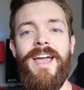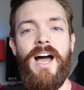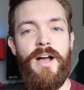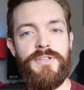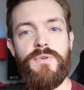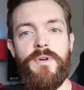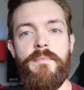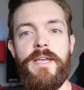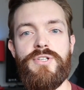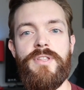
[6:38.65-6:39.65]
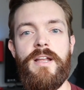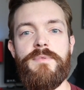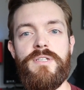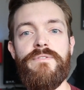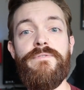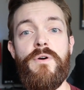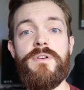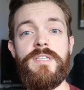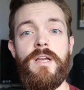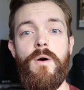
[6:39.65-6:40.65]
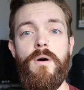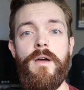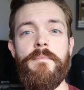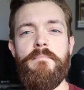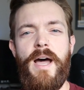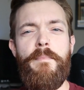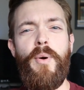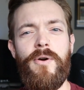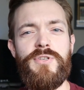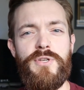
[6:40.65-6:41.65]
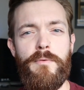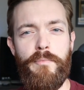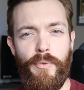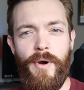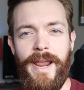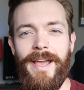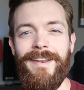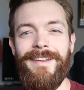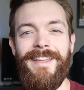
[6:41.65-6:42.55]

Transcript: I also want to make sure that I'm still focusing on my personal brand.